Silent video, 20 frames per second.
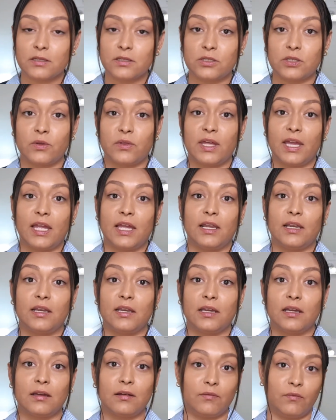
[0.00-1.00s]
So
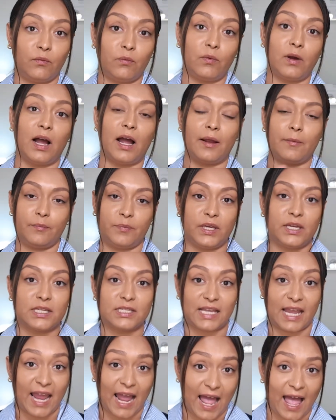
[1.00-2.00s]
then, I,
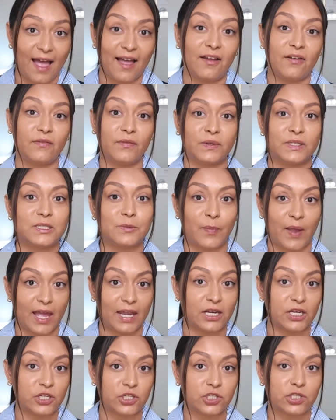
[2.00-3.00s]
because I have
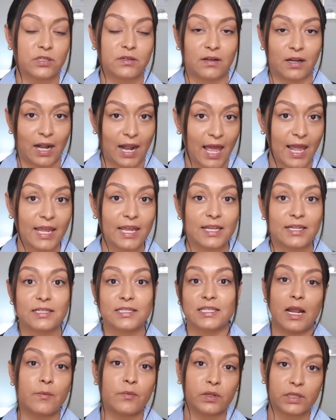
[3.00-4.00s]
Spanish clients
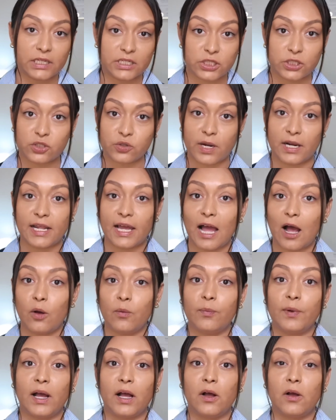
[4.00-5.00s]
and I'm really just trying to
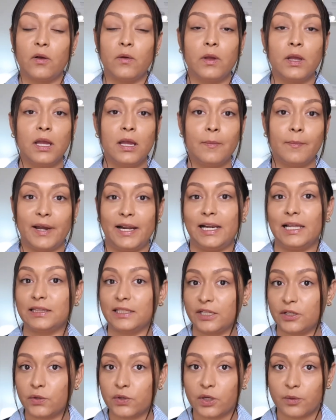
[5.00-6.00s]
help out my
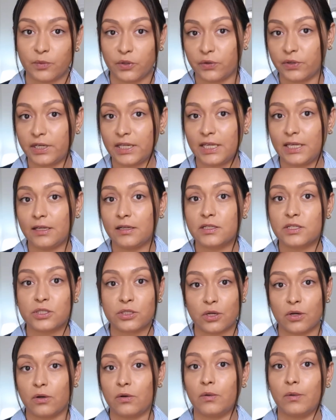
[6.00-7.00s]
Latino community.
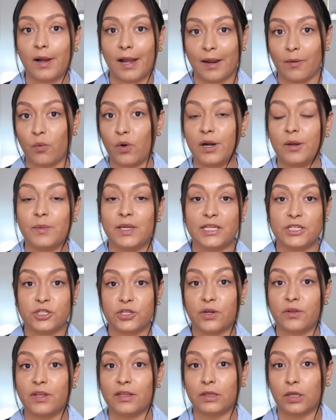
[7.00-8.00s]
So I want to make
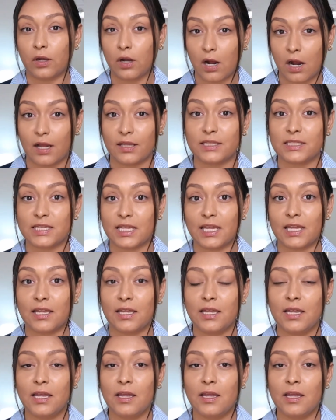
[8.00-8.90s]
sure that the content